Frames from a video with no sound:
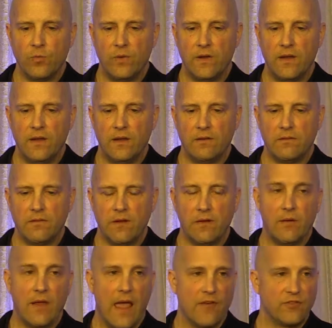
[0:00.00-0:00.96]
we
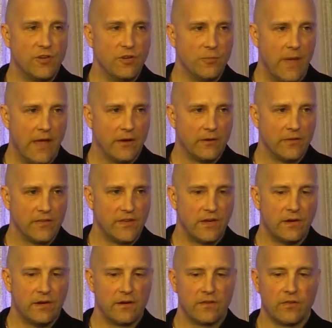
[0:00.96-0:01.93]
have two panels
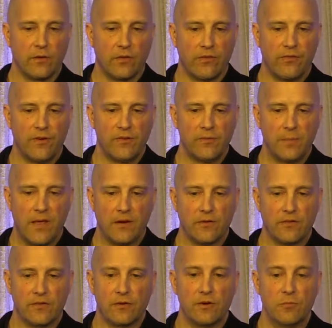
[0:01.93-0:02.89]
here. So the first
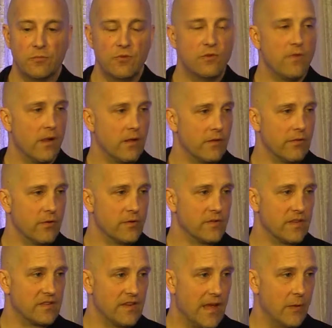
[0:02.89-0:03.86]
panel is going to remove all of
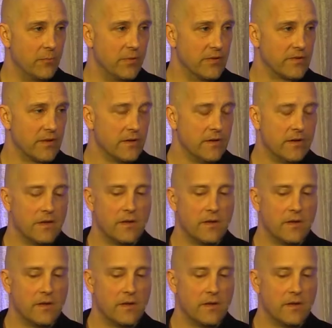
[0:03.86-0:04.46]
those examples.